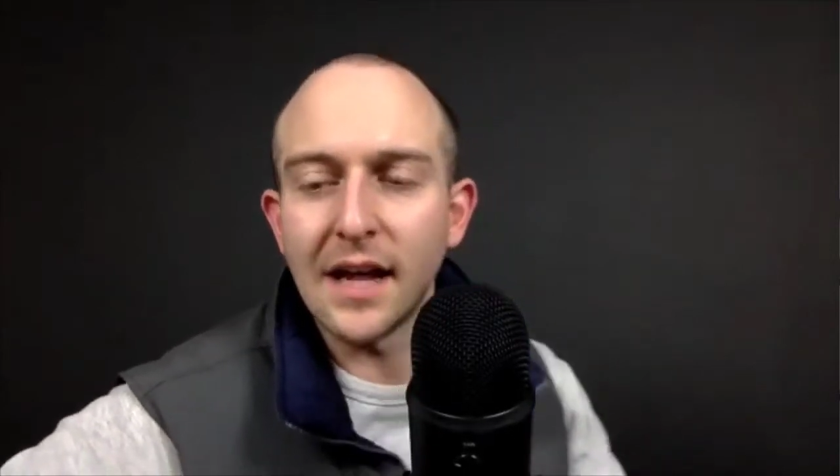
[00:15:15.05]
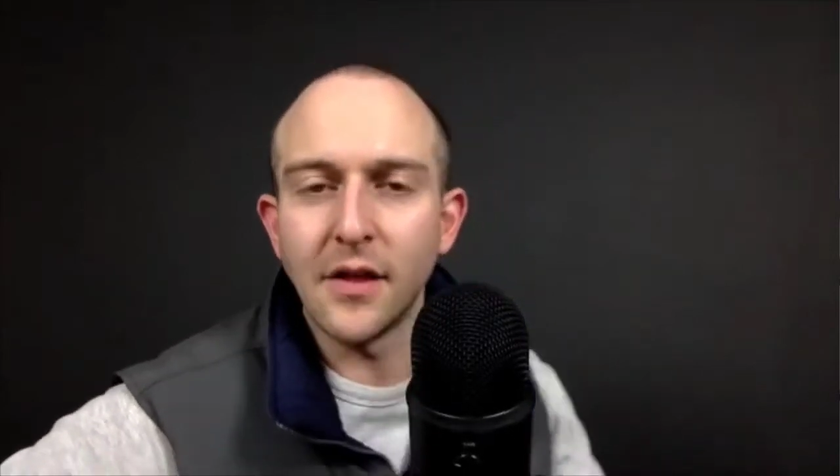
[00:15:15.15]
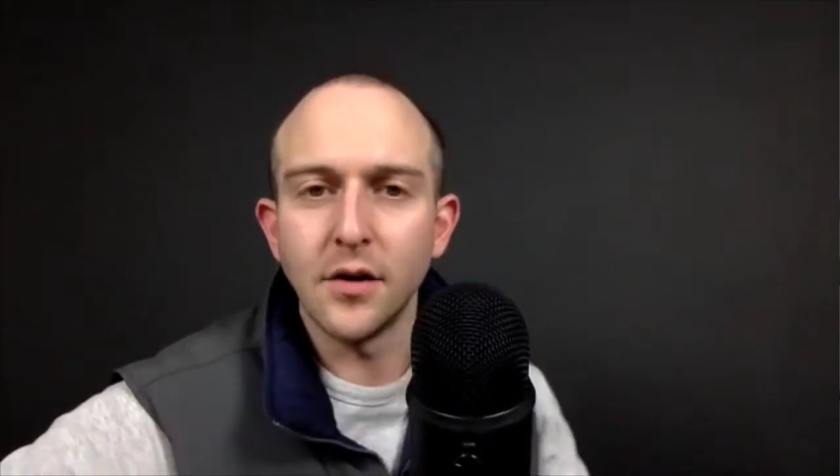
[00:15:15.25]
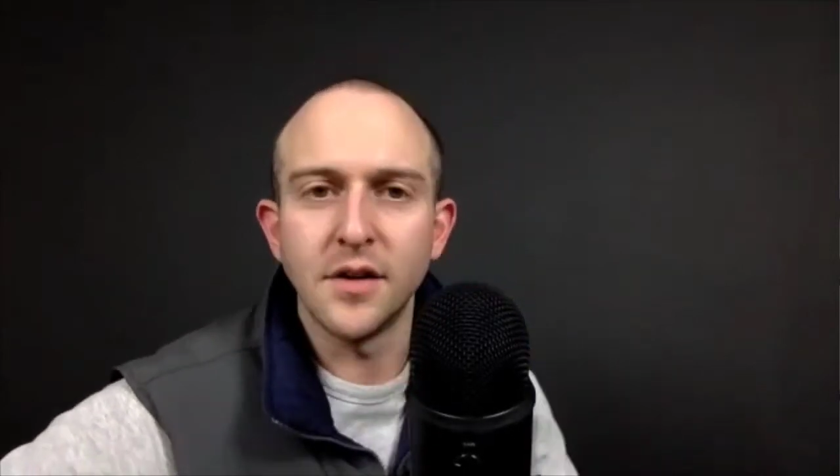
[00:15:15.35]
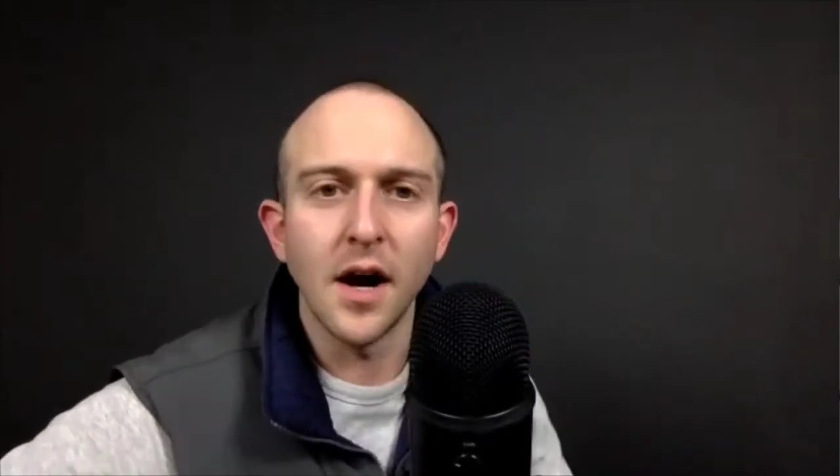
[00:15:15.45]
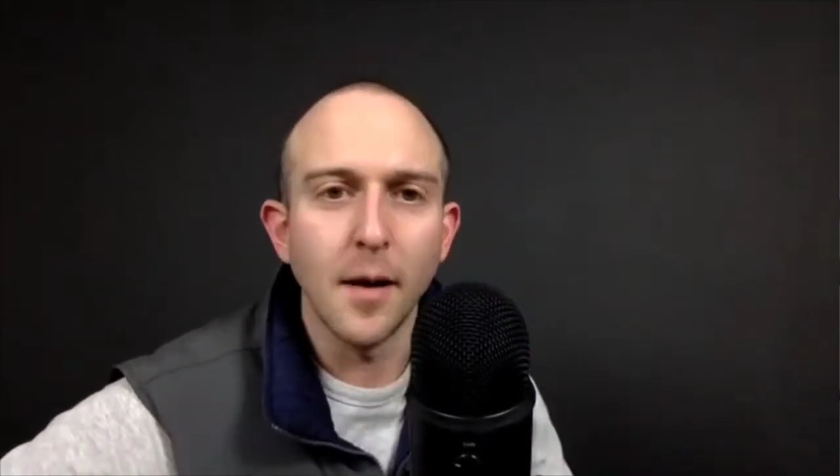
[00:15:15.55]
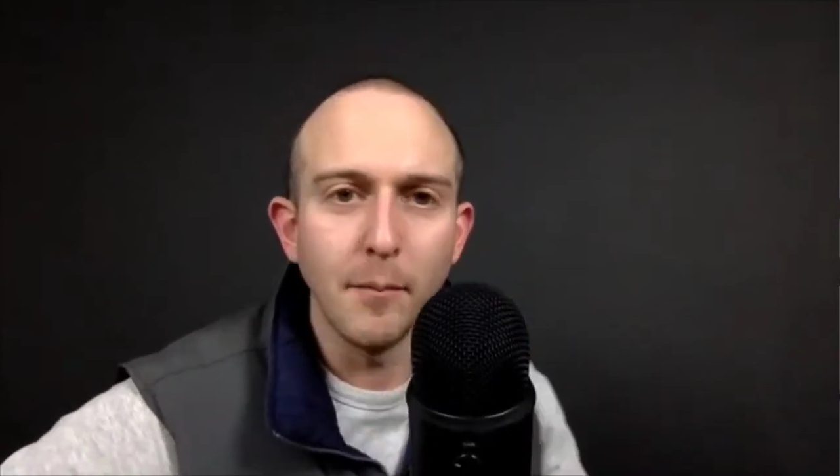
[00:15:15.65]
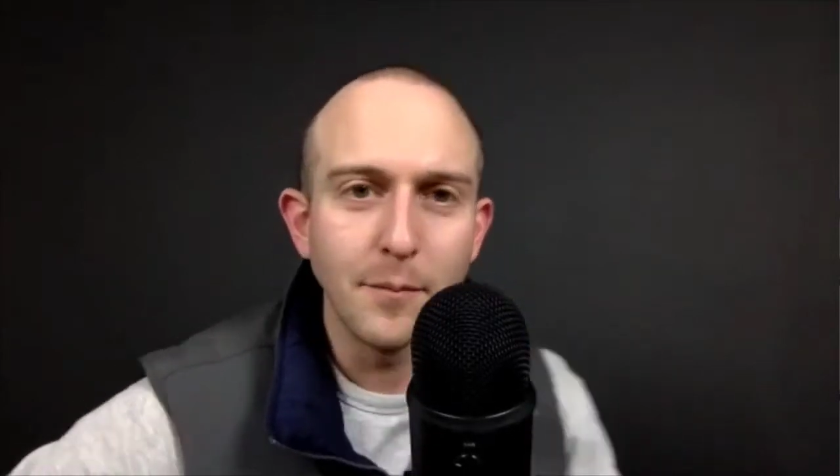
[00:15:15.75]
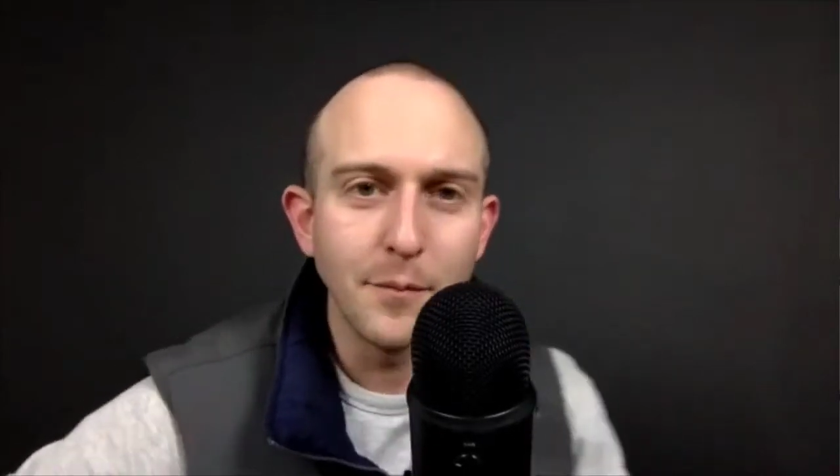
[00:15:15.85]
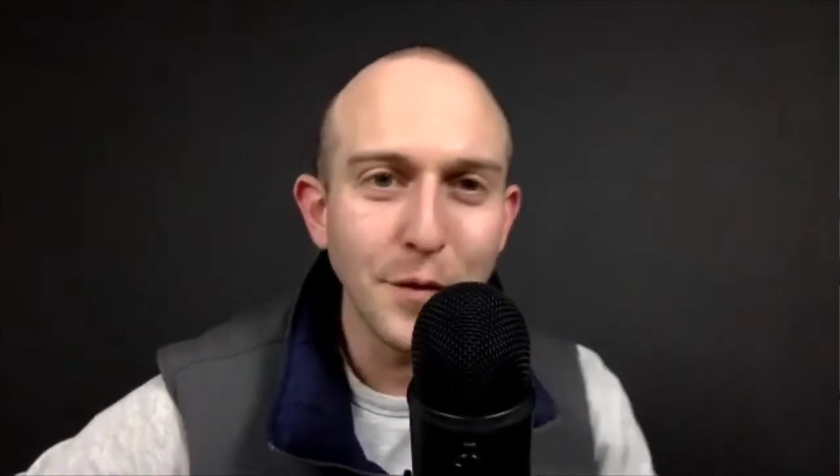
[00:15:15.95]
they're dumb,
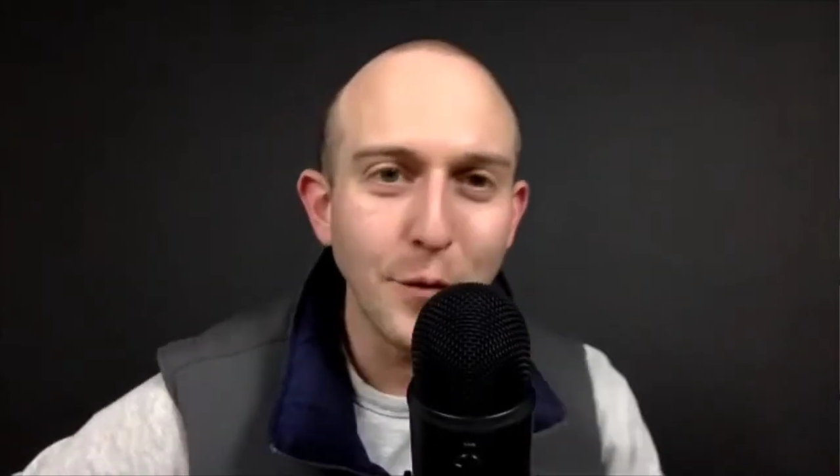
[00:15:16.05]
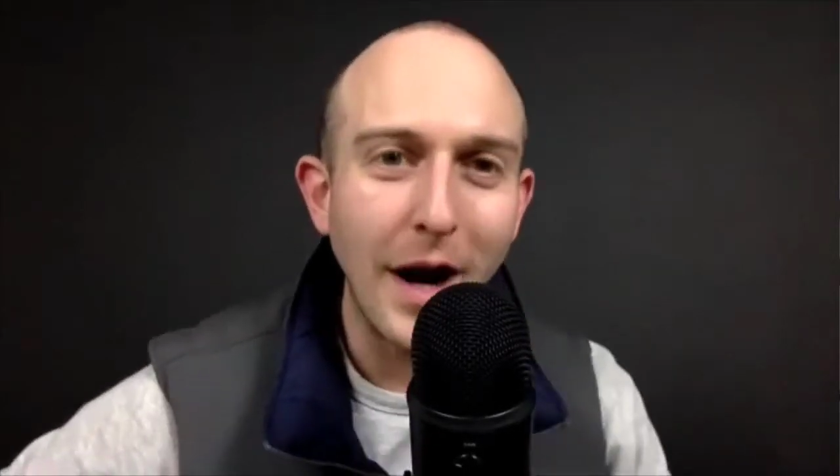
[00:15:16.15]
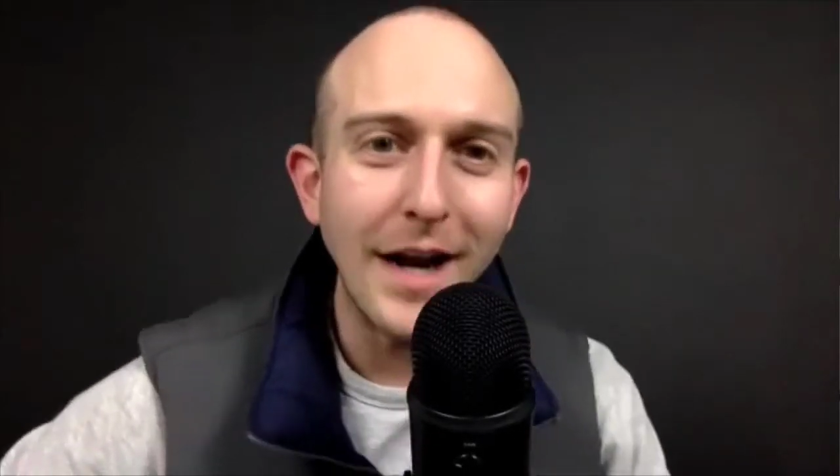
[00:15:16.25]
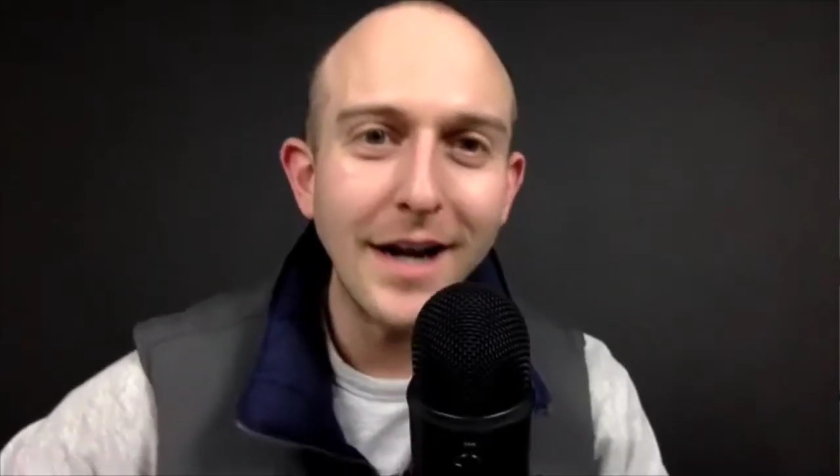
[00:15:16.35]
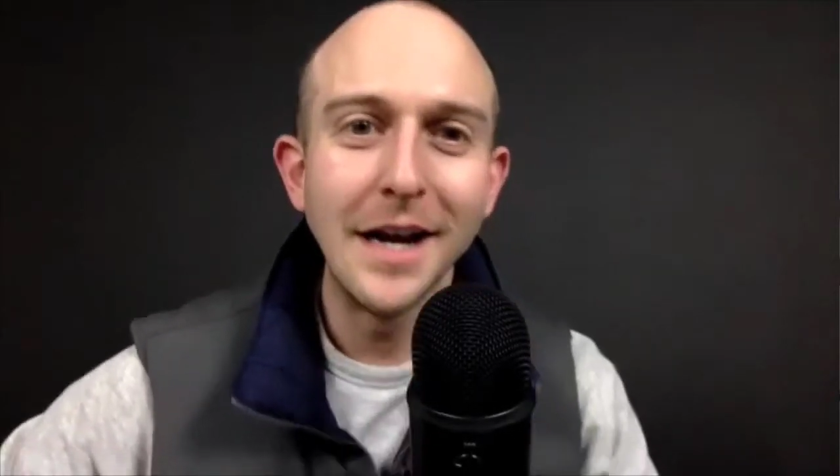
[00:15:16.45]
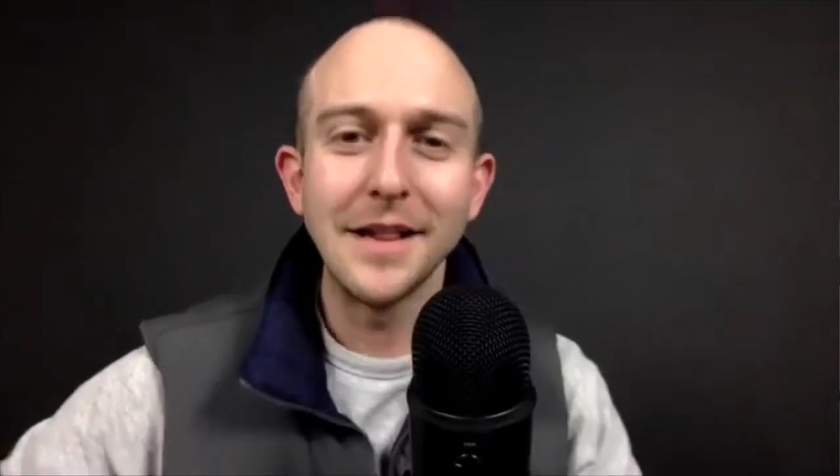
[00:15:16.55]
right?